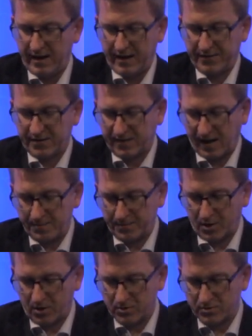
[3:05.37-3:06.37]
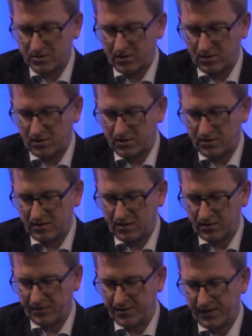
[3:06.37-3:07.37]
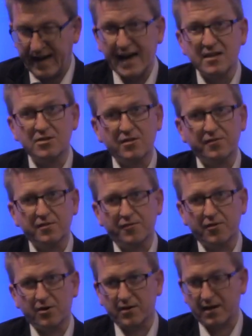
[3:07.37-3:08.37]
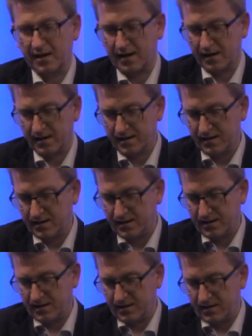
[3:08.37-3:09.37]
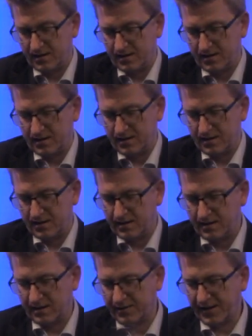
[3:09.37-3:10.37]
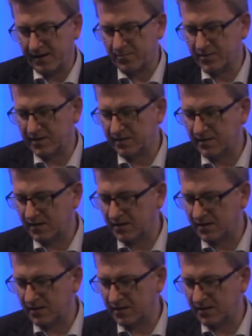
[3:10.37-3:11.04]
and the thumb goes on the edge of the frog here, and that with